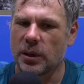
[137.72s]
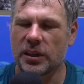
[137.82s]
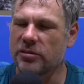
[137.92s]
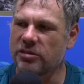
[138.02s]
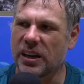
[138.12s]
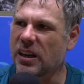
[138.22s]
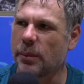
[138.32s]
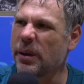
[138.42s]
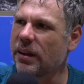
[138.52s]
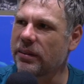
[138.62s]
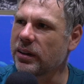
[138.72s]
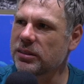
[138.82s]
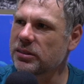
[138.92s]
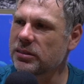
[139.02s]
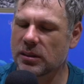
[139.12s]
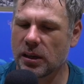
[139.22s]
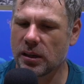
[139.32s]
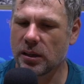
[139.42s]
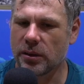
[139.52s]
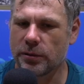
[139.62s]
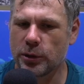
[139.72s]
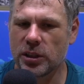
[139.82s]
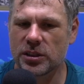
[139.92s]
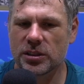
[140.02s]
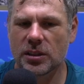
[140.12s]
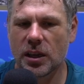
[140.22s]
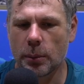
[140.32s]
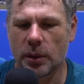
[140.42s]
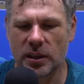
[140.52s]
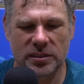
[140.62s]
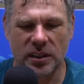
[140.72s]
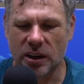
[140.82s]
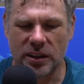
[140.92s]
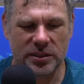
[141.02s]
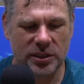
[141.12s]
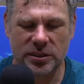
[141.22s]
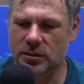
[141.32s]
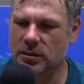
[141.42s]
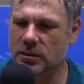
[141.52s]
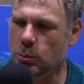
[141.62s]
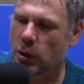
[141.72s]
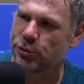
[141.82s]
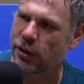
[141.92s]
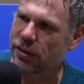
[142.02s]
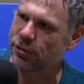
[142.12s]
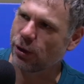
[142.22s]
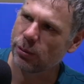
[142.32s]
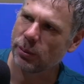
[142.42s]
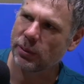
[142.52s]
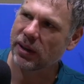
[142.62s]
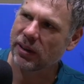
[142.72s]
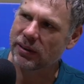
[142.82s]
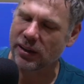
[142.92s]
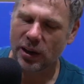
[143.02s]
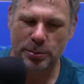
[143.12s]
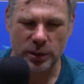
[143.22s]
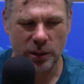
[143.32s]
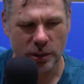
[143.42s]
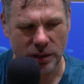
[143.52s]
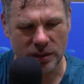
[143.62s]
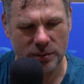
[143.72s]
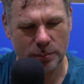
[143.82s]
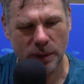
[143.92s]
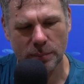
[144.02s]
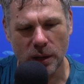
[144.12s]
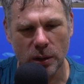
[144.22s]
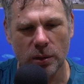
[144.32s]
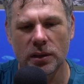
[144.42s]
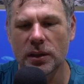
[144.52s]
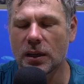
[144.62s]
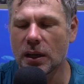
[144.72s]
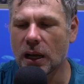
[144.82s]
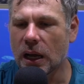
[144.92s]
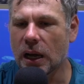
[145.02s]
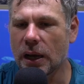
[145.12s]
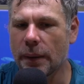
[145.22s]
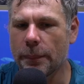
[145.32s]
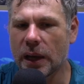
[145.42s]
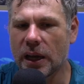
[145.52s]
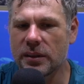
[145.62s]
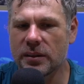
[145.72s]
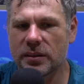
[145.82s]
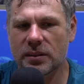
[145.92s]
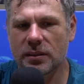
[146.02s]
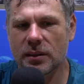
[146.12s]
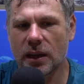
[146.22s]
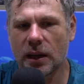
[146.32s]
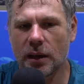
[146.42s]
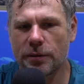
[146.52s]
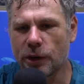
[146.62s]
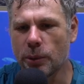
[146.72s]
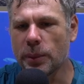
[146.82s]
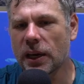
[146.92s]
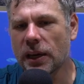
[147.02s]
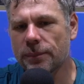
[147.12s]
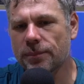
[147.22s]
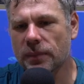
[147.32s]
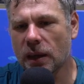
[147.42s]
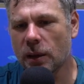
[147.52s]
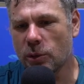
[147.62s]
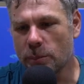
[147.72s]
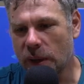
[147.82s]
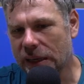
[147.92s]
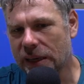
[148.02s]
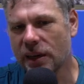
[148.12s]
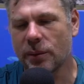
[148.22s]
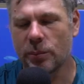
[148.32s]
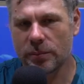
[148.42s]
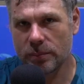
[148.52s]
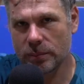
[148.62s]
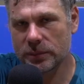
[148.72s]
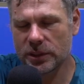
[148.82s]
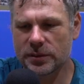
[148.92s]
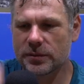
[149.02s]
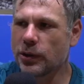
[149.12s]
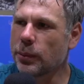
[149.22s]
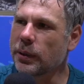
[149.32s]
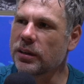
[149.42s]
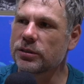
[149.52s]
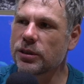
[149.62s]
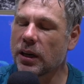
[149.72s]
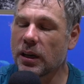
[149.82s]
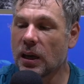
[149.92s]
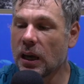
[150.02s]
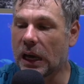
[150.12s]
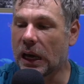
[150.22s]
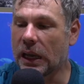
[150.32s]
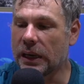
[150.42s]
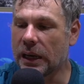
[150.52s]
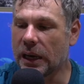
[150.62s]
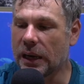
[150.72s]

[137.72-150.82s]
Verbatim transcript: but it didn't really come out nice uh, on the footage. Mm-hmm. But this I was just wandering through with my GoPro on this big pole um, and uh, filming it uh, with me in it and just filming it straight, and